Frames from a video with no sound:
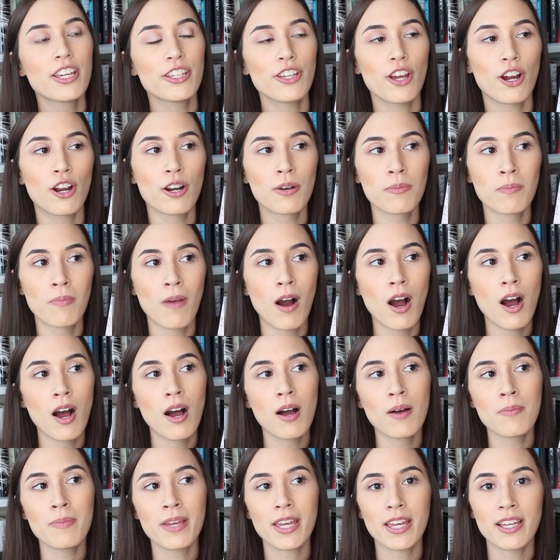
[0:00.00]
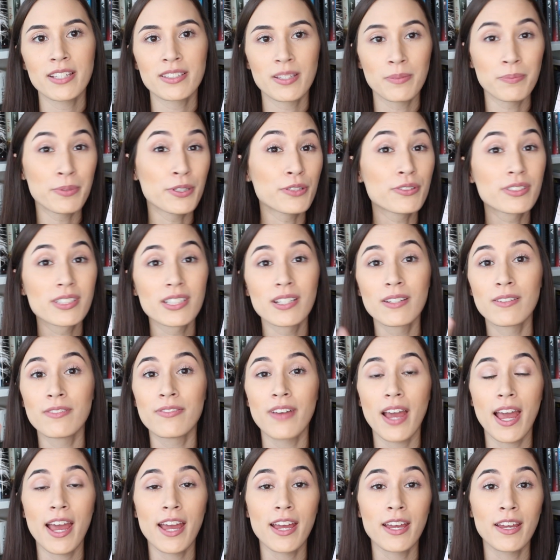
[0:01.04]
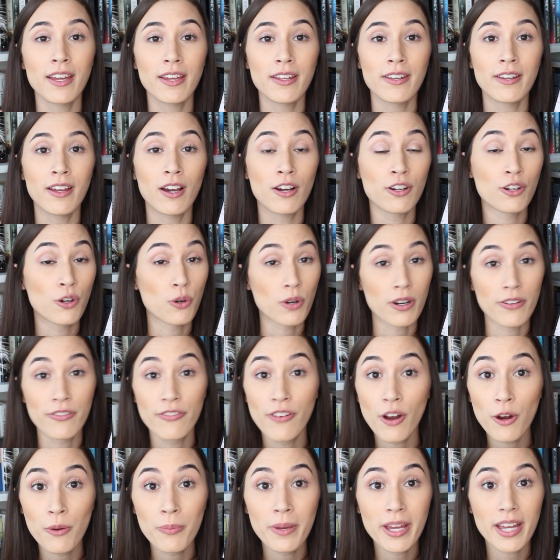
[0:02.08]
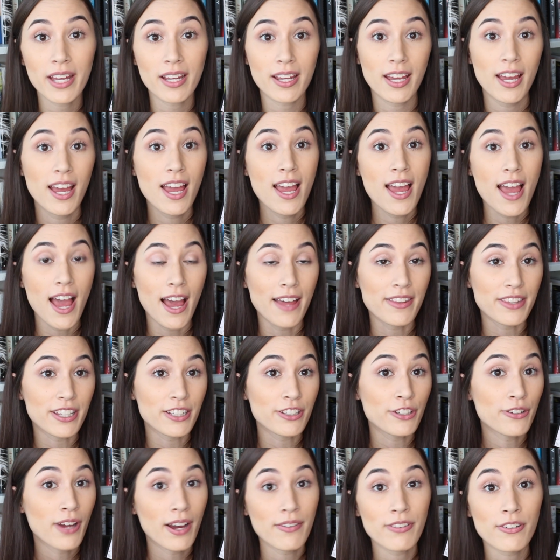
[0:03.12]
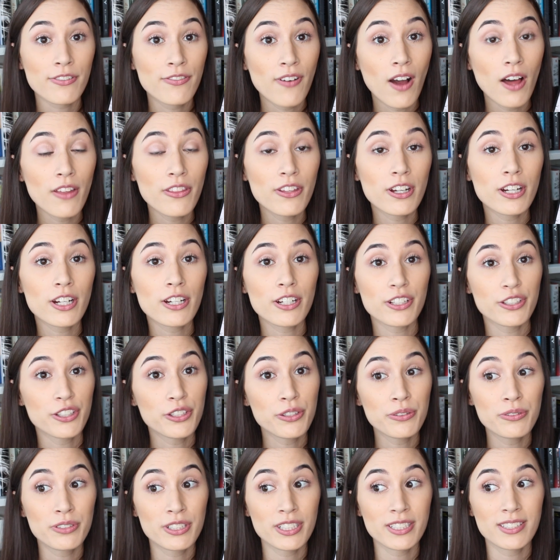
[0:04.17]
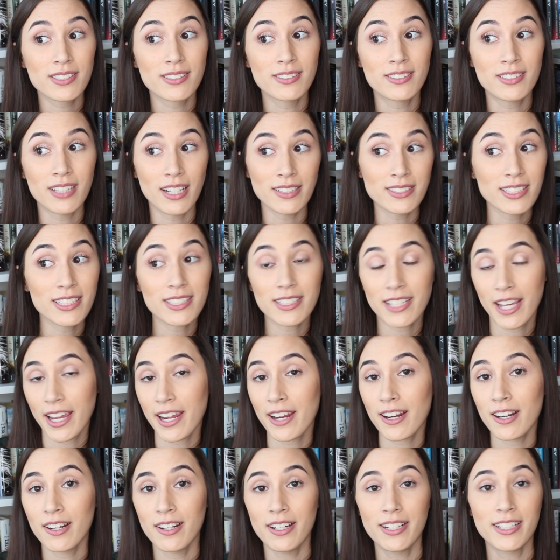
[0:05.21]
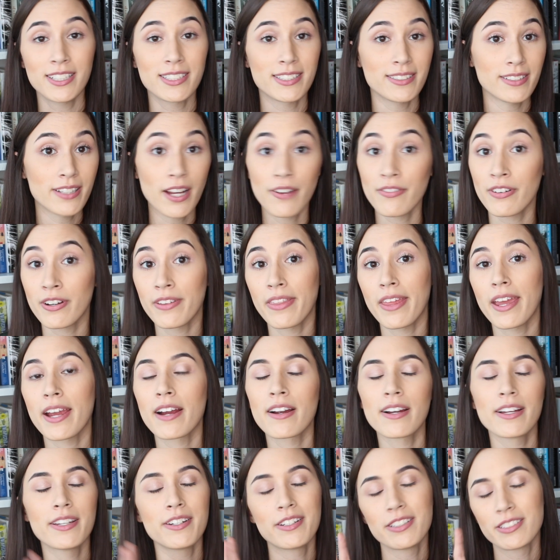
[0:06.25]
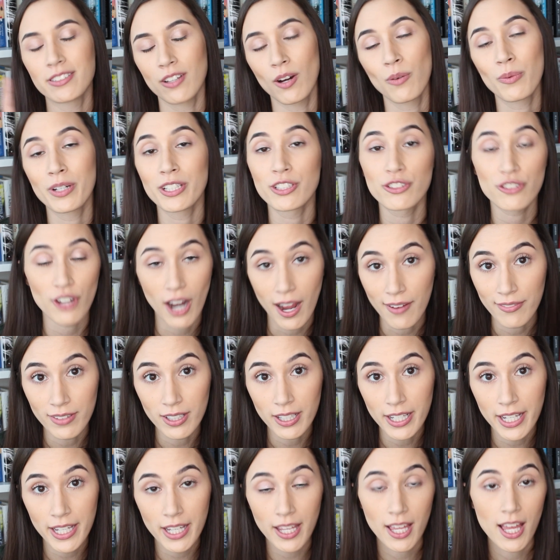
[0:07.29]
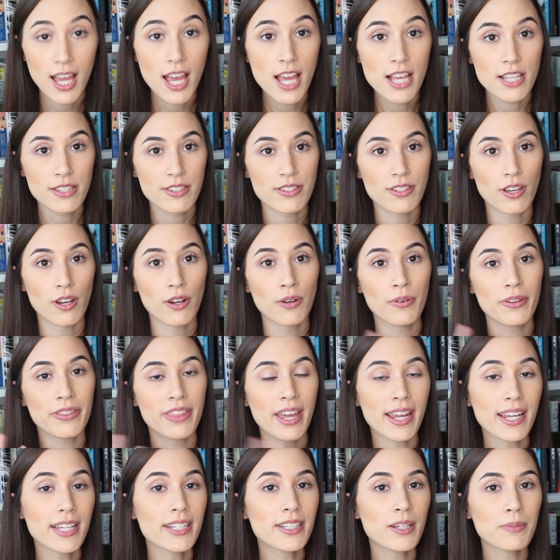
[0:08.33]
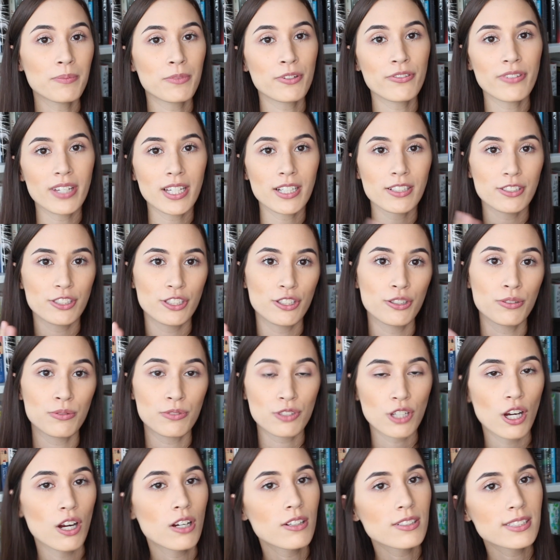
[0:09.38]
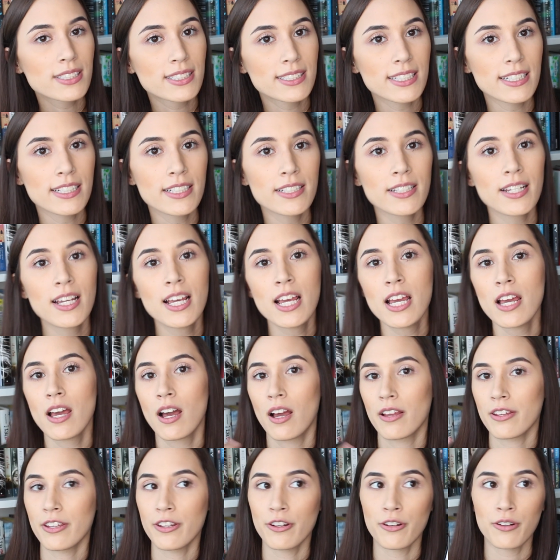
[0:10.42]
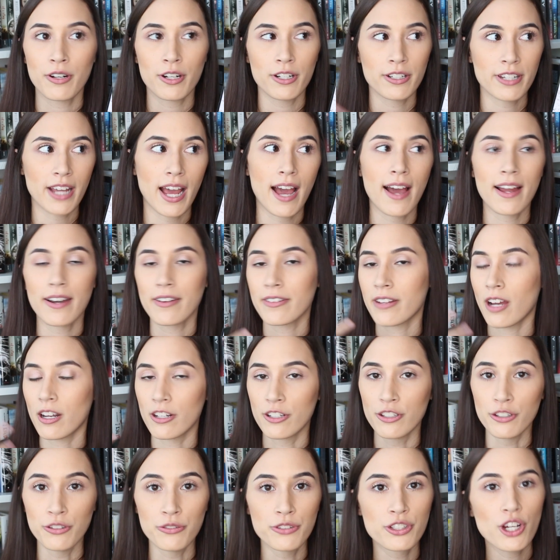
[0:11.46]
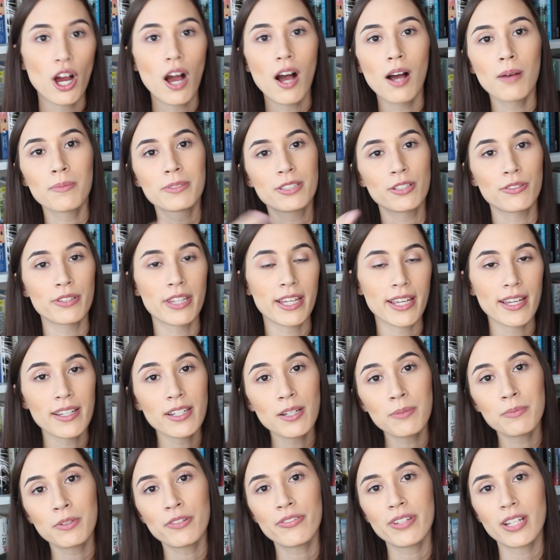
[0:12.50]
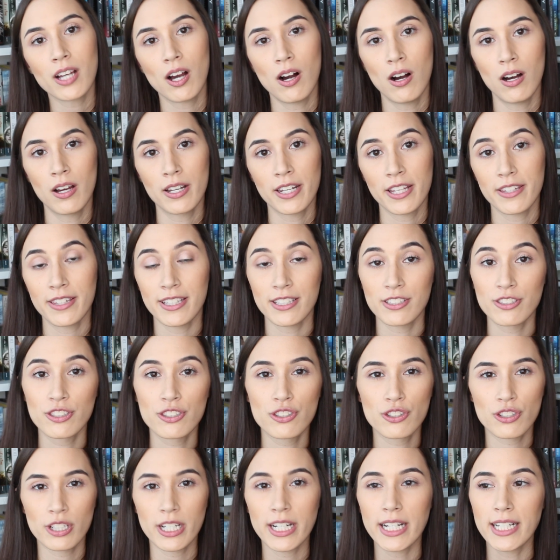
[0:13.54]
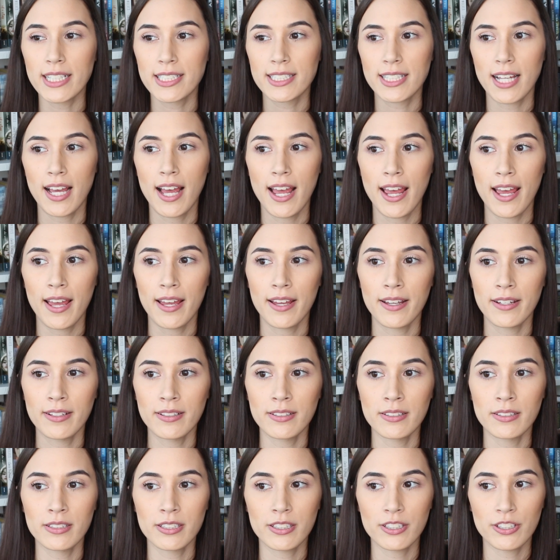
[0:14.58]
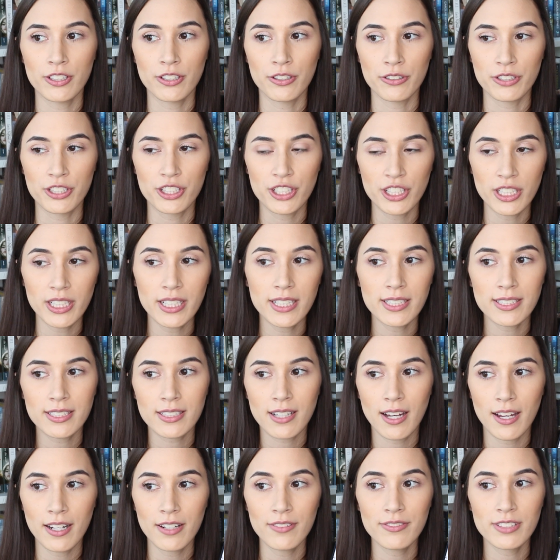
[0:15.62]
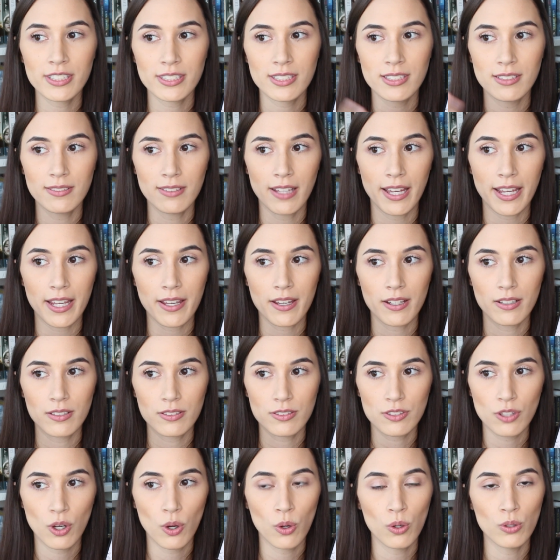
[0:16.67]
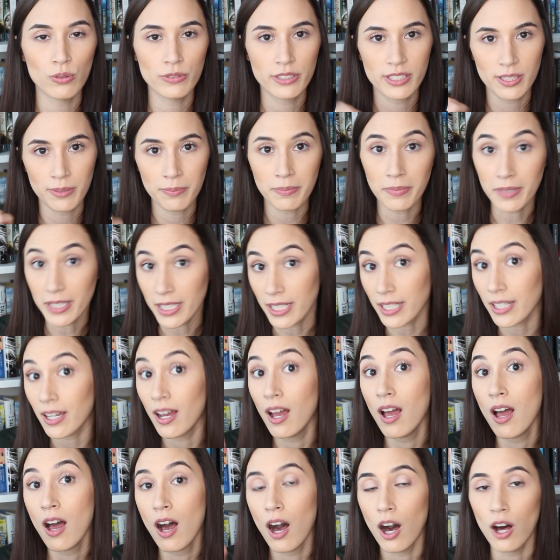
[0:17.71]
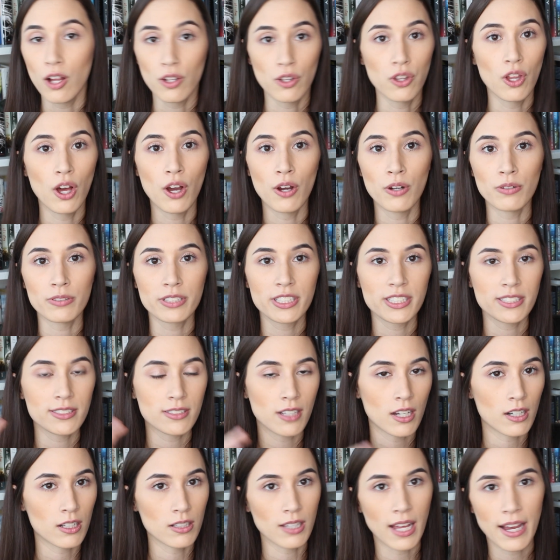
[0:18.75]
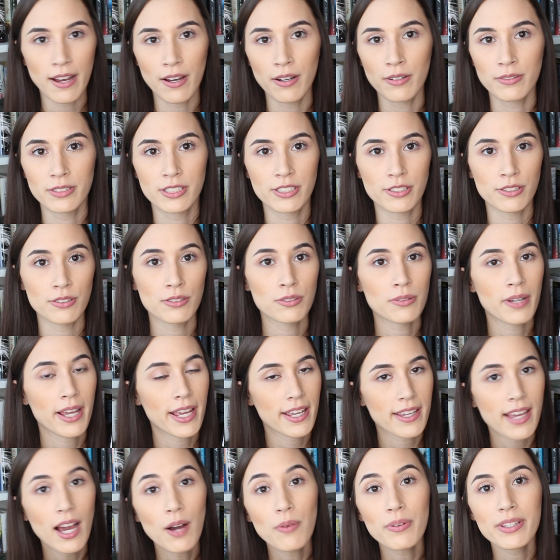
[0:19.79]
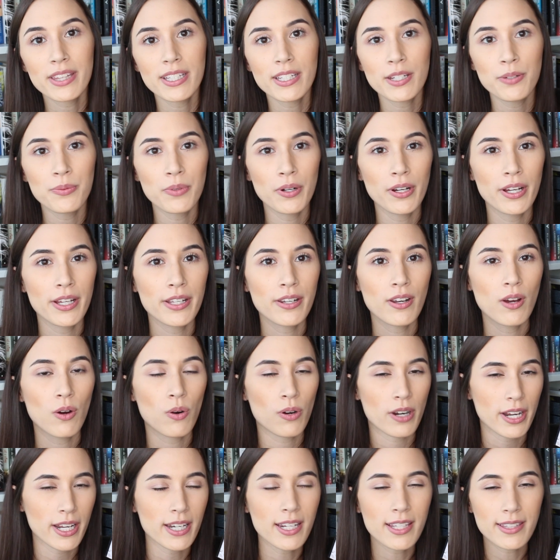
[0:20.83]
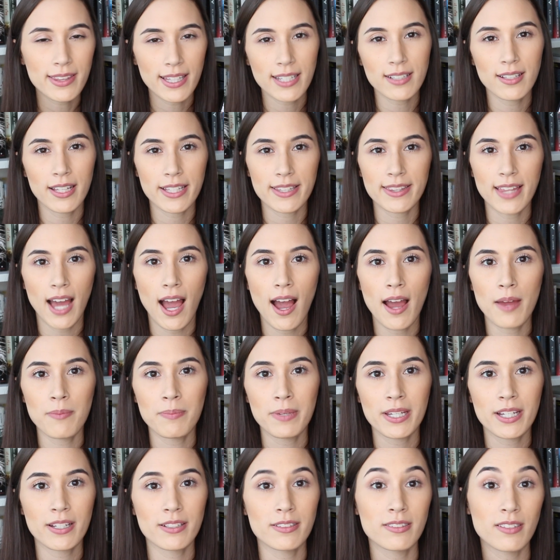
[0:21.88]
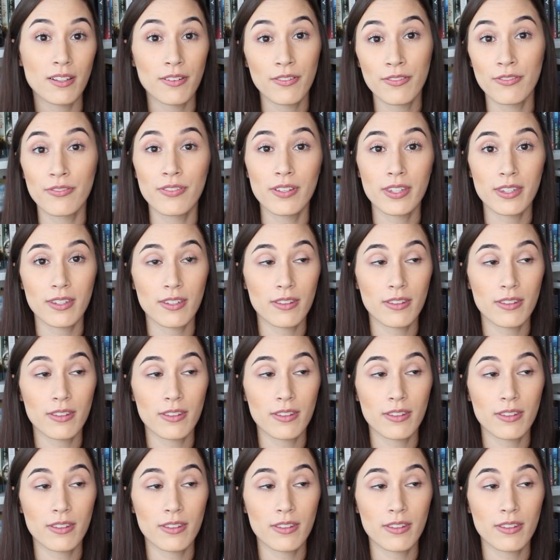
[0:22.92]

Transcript: Her mom is abusive and agoraphobic, and then you have her father who just doesn't care and is never there and is always traveling. So they end up moving to Charleston. Her dad got a new job, so they end up moving on this street, and she's kind of just like told to be alone. She's not allowed to hang out with anyone or anything like that because of